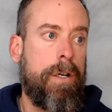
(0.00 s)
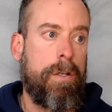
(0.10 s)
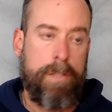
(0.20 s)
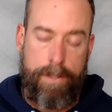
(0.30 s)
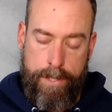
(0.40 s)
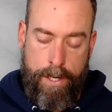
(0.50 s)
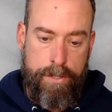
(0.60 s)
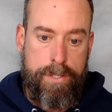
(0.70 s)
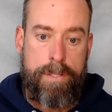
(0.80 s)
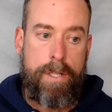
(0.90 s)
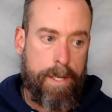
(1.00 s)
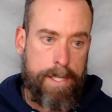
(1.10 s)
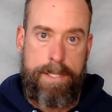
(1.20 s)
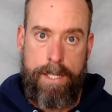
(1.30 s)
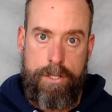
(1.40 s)
the, con- the
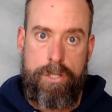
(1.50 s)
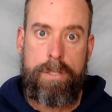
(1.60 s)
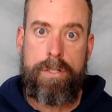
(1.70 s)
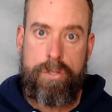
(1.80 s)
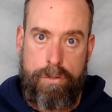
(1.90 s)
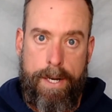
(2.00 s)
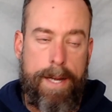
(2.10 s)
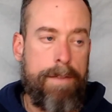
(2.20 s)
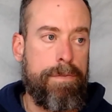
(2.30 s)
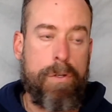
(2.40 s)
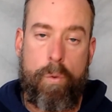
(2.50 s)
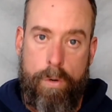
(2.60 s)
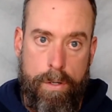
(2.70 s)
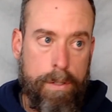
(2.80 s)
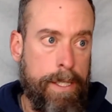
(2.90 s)
contention, the strife, the
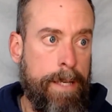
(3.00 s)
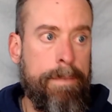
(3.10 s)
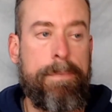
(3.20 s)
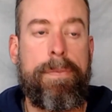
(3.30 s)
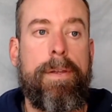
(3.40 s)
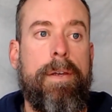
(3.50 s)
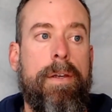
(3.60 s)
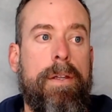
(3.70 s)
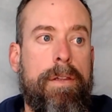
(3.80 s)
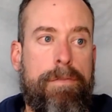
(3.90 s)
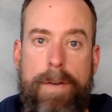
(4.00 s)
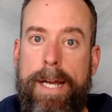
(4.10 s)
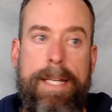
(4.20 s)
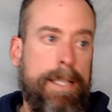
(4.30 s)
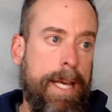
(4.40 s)
quarreling, the
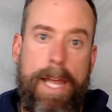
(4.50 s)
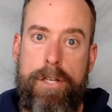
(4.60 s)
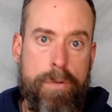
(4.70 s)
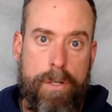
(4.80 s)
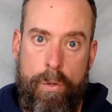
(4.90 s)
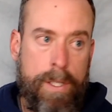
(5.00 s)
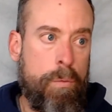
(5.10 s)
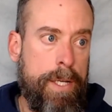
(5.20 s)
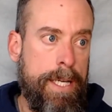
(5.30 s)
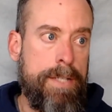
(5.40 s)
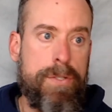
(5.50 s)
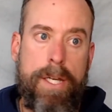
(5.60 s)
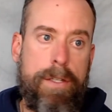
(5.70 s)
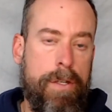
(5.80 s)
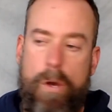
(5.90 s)
fighting, the hatred, only when he
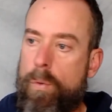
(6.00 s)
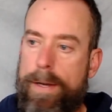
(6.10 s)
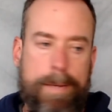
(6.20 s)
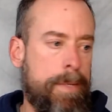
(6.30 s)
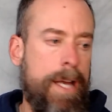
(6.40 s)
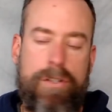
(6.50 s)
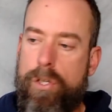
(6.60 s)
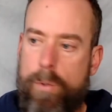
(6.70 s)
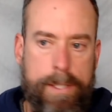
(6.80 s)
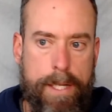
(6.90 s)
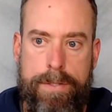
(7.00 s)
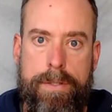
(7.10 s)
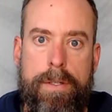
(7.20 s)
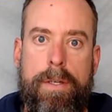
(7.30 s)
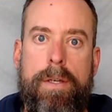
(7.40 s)
said, you know what, I'm not doing this.
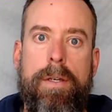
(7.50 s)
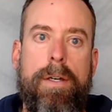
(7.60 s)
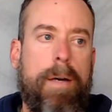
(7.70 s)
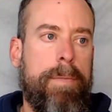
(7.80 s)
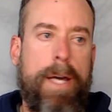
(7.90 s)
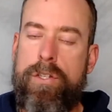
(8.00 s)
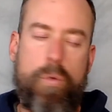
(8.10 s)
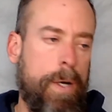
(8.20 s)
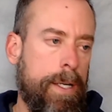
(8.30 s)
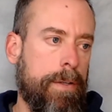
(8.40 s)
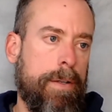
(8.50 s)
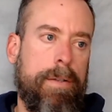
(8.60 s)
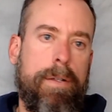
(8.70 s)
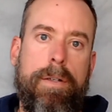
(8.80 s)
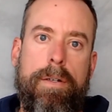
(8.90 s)
I'm not a dweller.
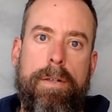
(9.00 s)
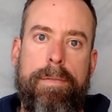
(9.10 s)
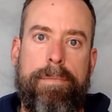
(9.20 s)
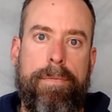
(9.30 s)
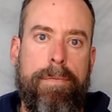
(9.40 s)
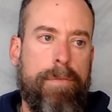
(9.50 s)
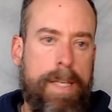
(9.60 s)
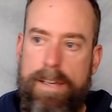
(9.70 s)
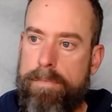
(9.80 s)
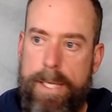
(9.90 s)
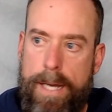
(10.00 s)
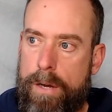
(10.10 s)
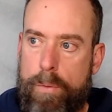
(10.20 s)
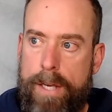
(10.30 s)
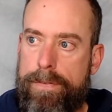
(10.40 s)
Forgive me,
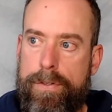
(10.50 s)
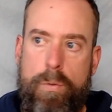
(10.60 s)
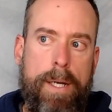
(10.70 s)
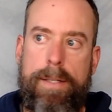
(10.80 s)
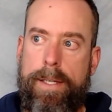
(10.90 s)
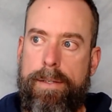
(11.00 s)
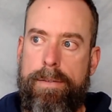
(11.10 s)
Yahweh, for dwelling.